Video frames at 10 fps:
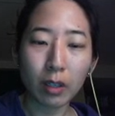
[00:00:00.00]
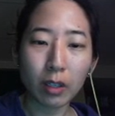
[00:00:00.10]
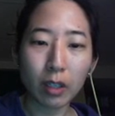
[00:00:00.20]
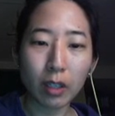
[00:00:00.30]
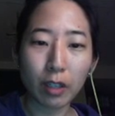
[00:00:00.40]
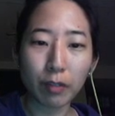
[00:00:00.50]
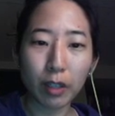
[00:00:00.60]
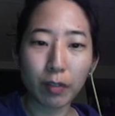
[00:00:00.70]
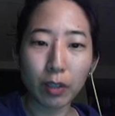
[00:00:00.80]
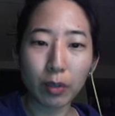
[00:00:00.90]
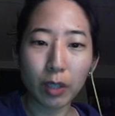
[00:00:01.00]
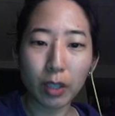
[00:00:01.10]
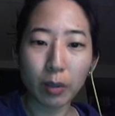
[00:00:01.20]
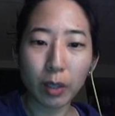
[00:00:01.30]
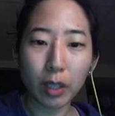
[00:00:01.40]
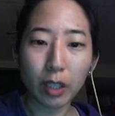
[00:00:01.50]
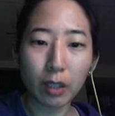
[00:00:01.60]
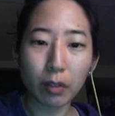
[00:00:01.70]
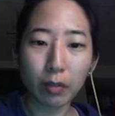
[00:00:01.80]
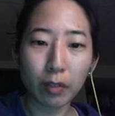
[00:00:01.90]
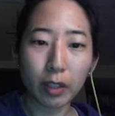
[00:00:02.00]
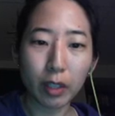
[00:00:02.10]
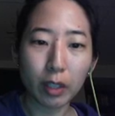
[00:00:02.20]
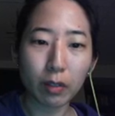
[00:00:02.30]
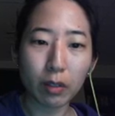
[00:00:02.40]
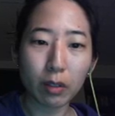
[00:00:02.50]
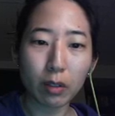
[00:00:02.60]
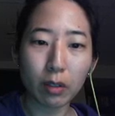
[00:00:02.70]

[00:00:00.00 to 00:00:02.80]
is not a fluffy tree, so we're not going to do fluffy leaves.